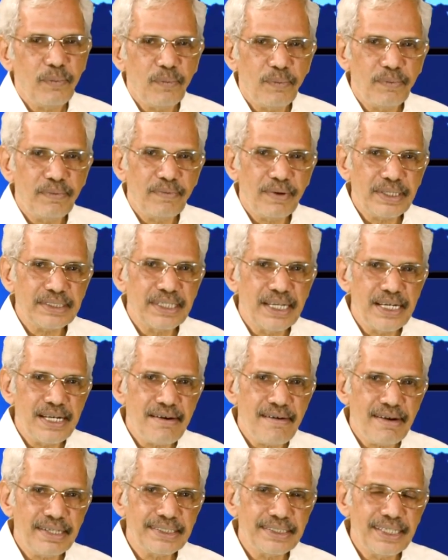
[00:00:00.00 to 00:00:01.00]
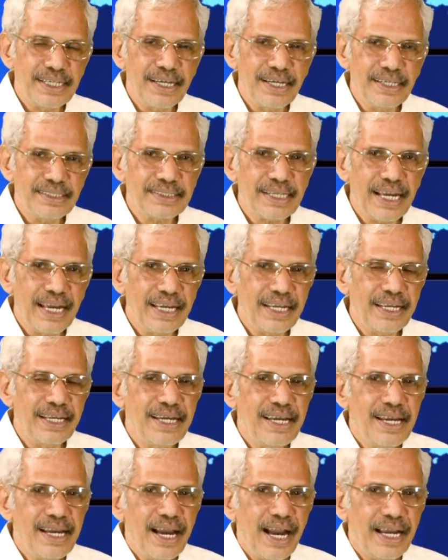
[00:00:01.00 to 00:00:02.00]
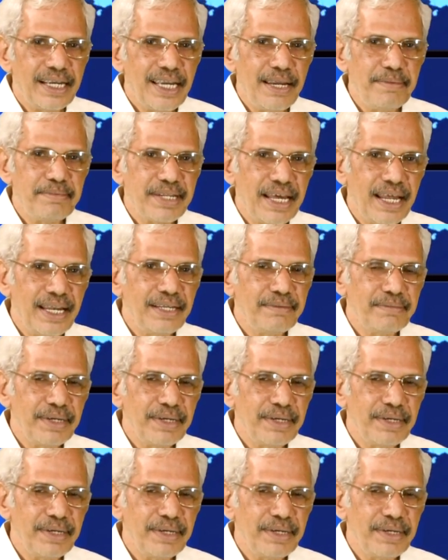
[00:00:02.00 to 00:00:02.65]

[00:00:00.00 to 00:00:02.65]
What's interesting is I keep telling